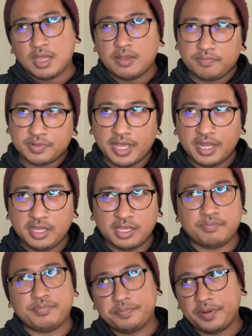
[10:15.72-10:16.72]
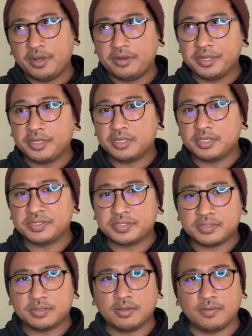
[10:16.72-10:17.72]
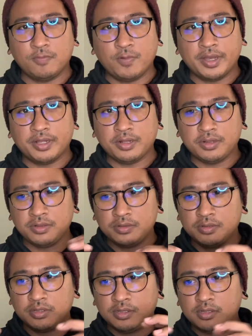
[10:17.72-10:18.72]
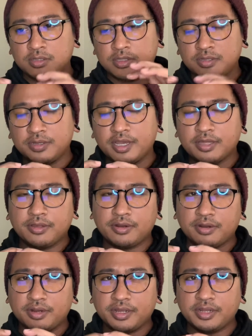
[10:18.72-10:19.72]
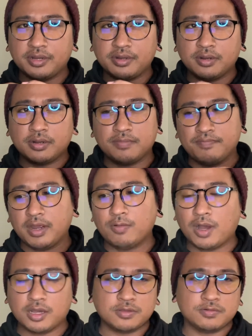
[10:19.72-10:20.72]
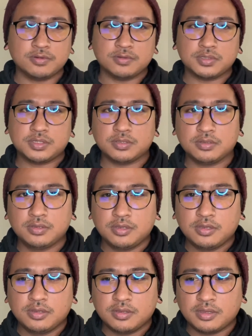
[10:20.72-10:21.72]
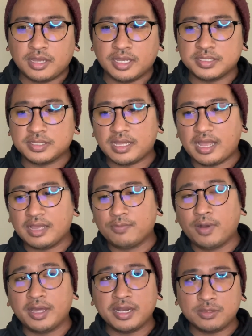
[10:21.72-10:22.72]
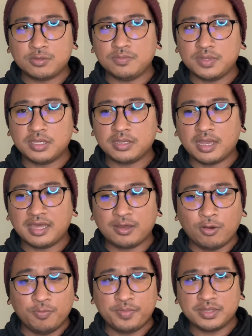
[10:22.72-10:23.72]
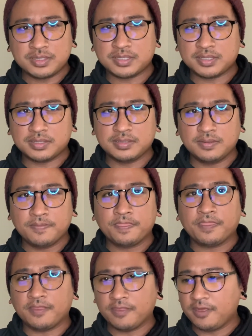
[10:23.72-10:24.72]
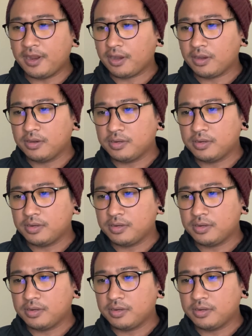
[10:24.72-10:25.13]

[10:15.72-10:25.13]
planning and preparing is well together in my walkthroughs, as I want it to be. I hope it's there.